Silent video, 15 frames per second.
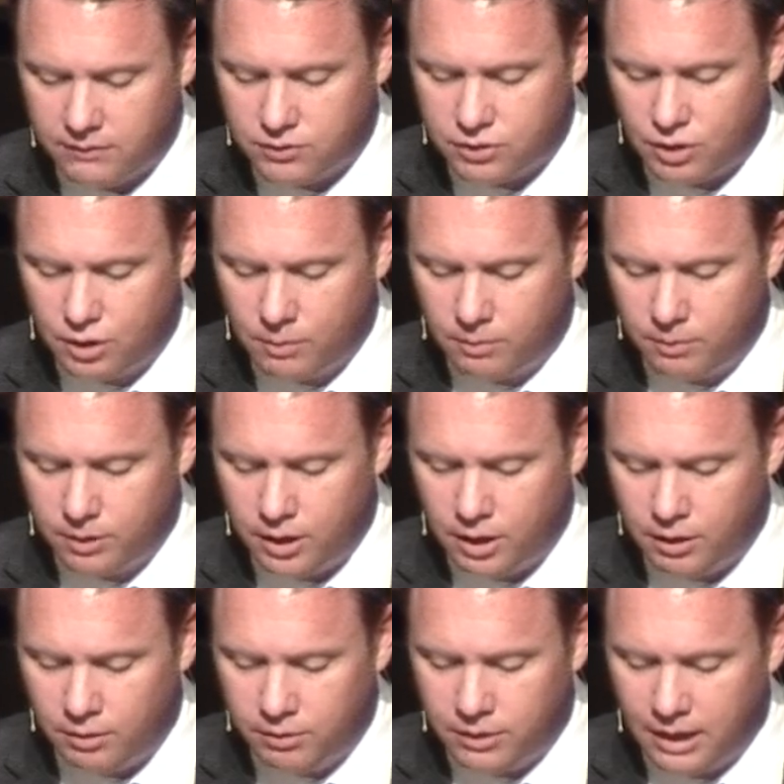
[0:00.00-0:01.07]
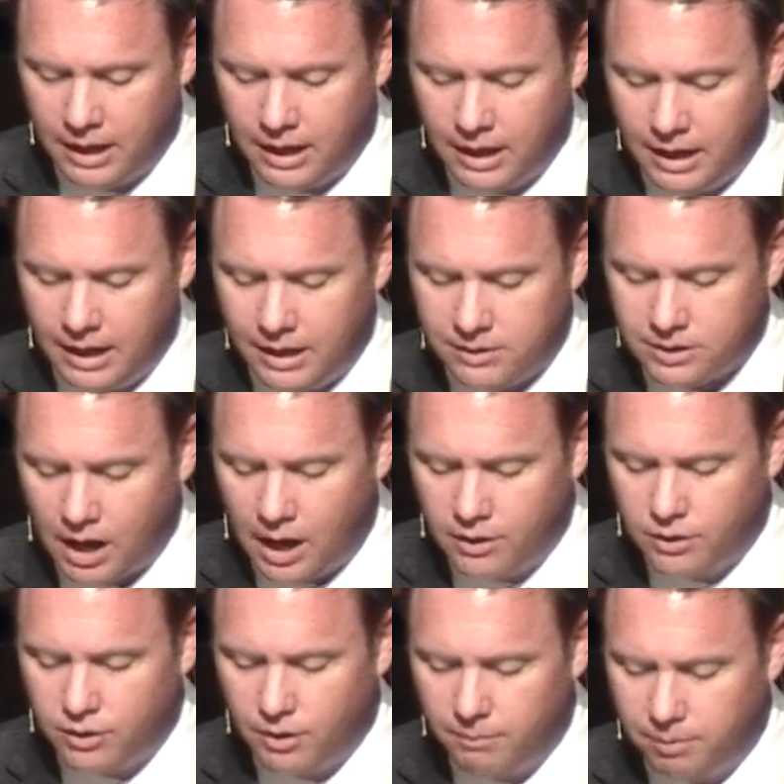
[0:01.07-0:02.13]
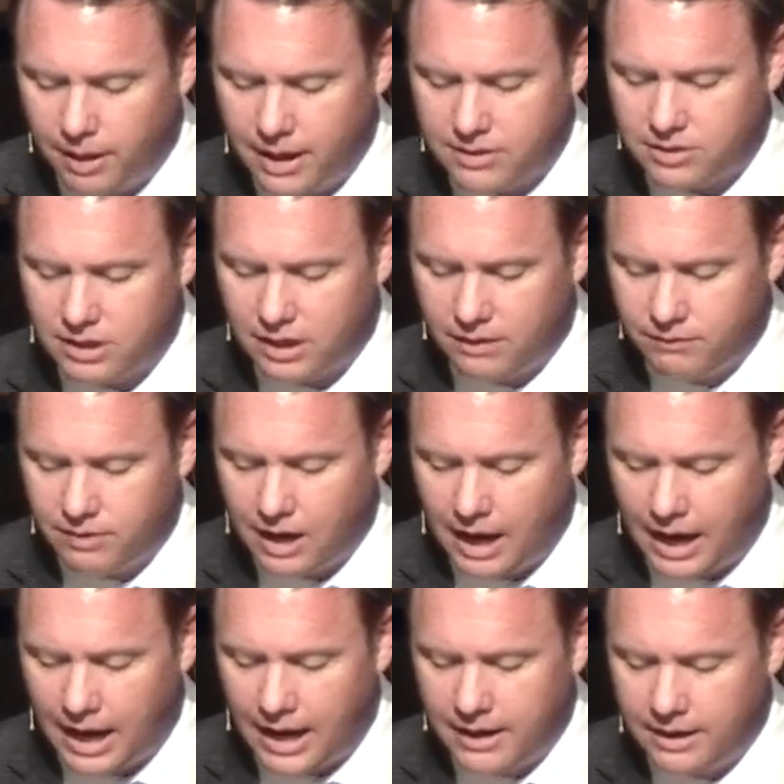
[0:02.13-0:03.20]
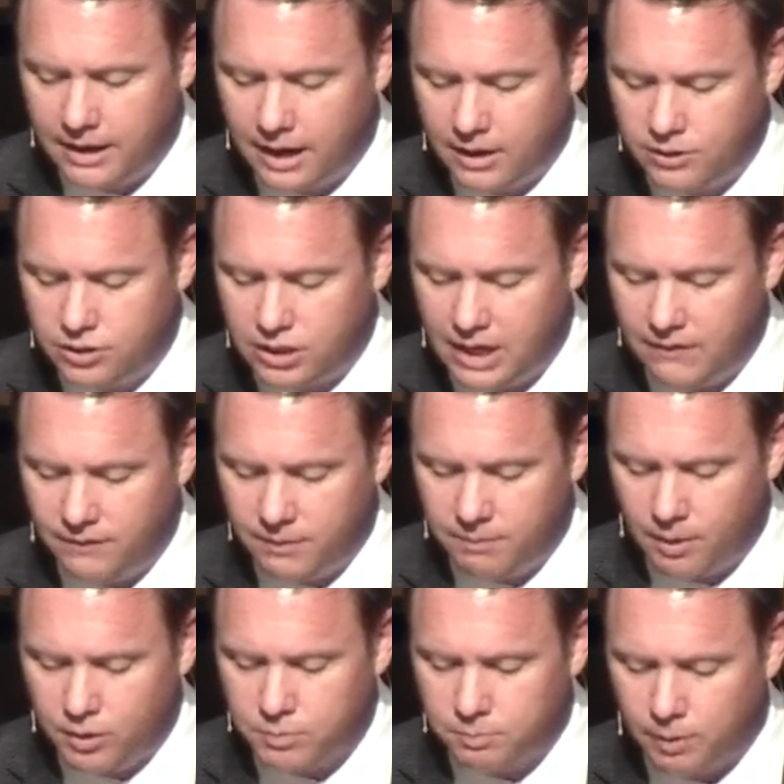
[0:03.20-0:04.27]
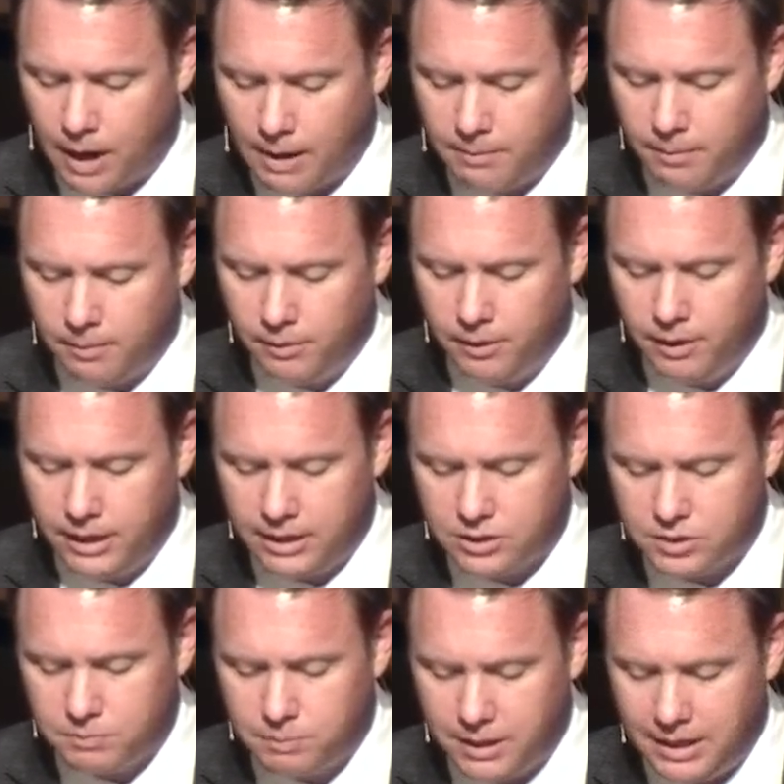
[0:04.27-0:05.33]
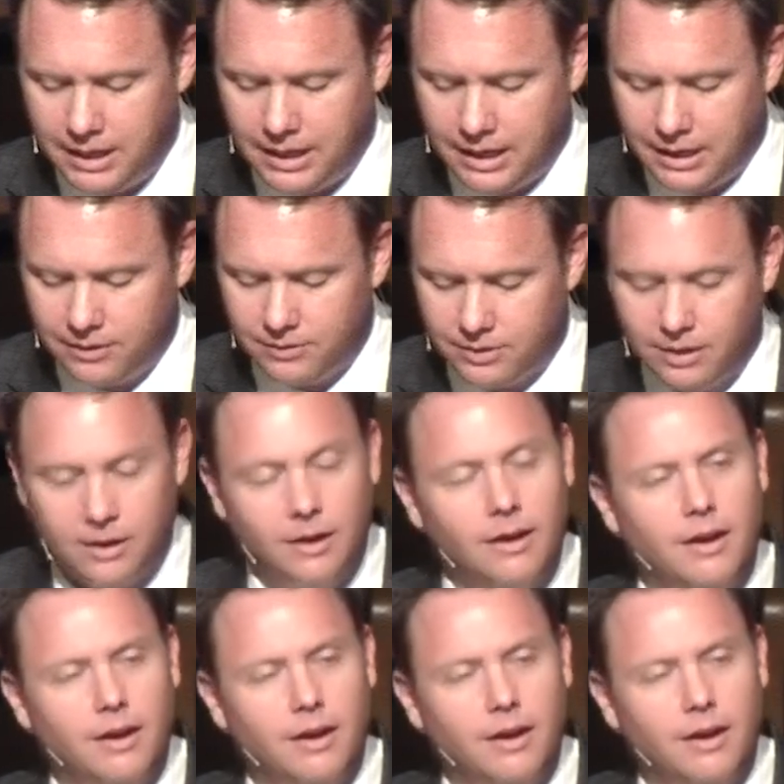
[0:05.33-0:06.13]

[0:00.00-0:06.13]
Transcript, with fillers: of suitable youth is under the blessing of God a chief and most probable expedient.